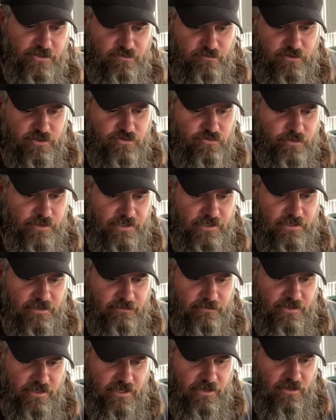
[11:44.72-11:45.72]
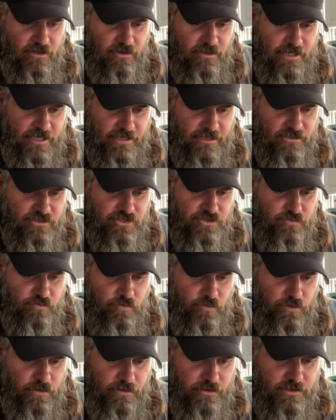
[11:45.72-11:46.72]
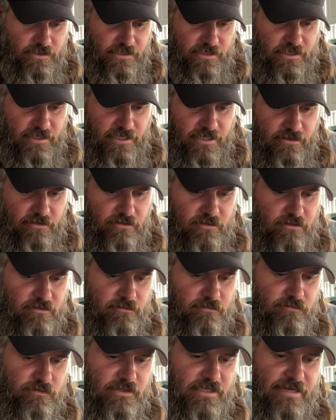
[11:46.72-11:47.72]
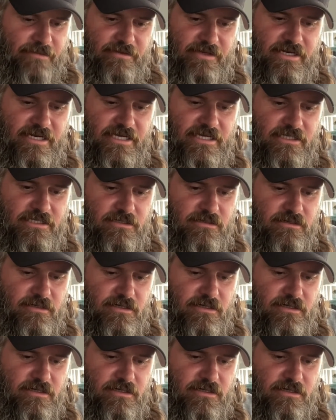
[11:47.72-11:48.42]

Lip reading: between them and they all kind of just work together. Wouldn't that be neat?